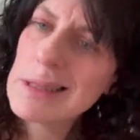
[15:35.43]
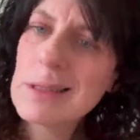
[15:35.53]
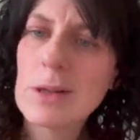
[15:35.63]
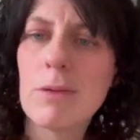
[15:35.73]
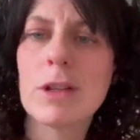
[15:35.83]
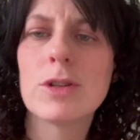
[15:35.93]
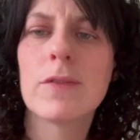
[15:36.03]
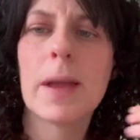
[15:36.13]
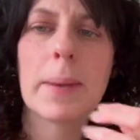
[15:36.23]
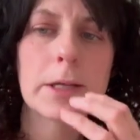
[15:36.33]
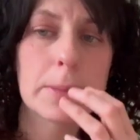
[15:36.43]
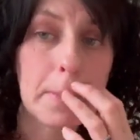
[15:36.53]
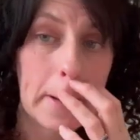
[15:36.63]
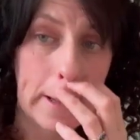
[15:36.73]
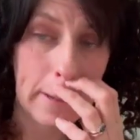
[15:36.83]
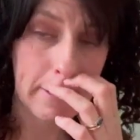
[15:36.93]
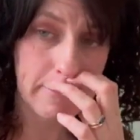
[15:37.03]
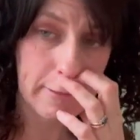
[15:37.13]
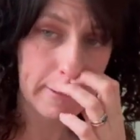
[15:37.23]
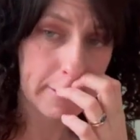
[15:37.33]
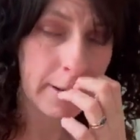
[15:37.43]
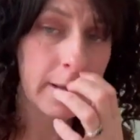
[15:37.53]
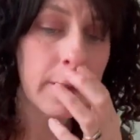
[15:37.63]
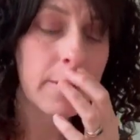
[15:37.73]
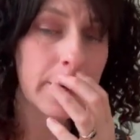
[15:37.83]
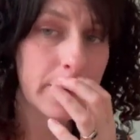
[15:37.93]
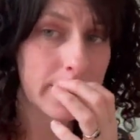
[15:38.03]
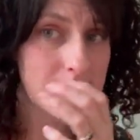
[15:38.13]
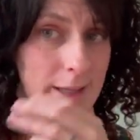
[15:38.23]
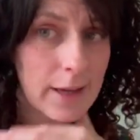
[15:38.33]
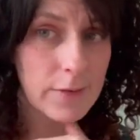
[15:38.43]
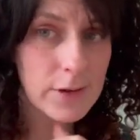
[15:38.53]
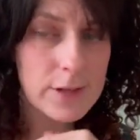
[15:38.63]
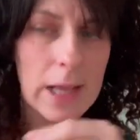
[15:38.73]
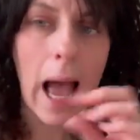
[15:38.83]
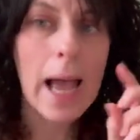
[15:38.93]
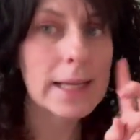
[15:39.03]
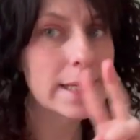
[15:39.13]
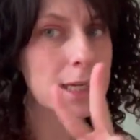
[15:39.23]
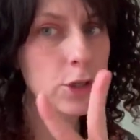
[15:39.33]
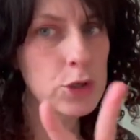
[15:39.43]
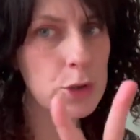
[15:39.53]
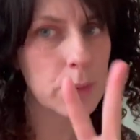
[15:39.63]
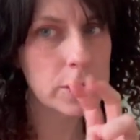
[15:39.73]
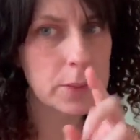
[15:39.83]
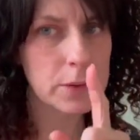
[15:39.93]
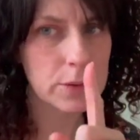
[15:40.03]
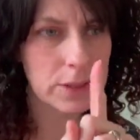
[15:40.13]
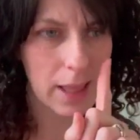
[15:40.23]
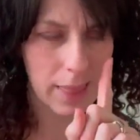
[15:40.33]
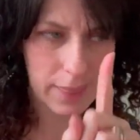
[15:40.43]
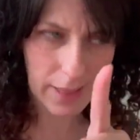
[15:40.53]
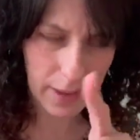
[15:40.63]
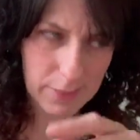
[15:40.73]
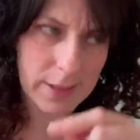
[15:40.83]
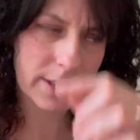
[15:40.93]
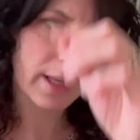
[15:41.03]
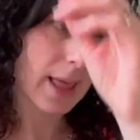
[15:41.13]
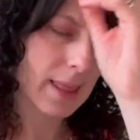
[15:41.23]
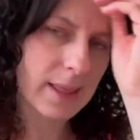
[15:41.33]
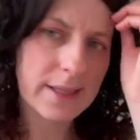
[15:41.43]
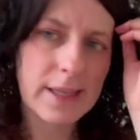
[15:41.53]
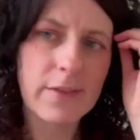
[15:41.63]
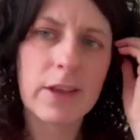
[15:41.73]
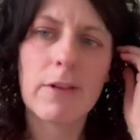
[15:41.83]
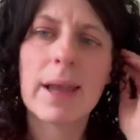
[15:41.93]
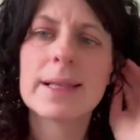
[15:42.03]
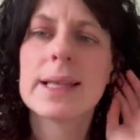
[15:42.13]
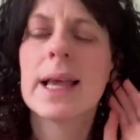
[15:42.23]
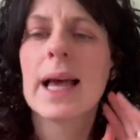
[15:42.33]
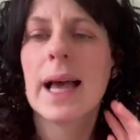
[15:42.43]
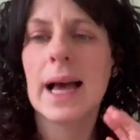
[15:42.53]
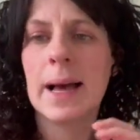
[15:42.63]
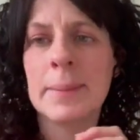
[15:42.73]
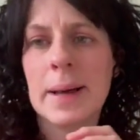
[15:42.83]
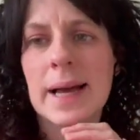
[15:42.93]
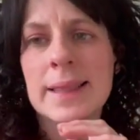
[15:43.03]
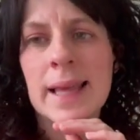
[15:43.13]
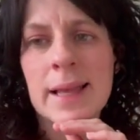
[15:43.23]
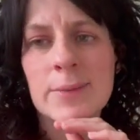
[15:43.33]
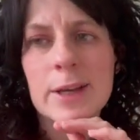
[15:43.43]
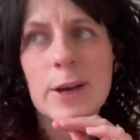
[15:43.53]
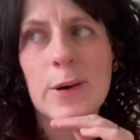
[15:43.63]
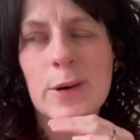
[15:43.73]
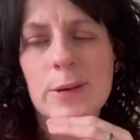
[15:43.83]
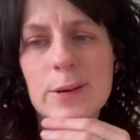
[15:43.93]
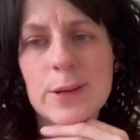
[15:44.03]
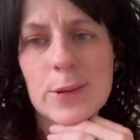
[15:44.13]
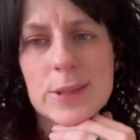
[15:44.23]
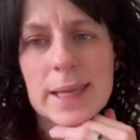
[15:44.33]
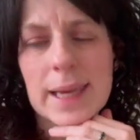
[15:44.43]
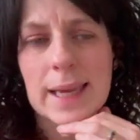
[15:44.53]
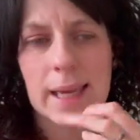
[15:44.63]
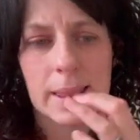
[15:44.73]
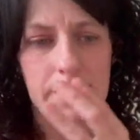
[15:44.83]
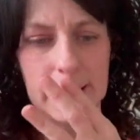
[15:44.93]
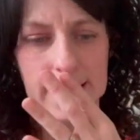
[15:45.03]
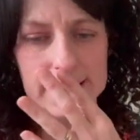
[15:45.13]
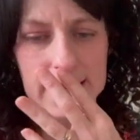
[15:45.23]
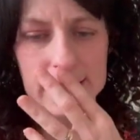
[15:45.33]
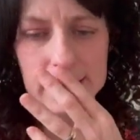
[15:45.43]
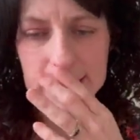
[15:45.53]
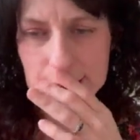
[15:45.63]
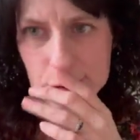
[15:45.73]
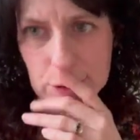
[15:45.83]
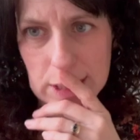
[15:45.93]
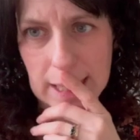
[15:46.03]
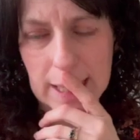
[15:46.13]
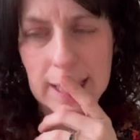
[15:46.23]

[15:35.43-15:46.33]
not really doing very much. But however, we got under the covers. I had taken 2 hot water bottles. That was the saving grace. And then we got all cozy in the bed and things were okay.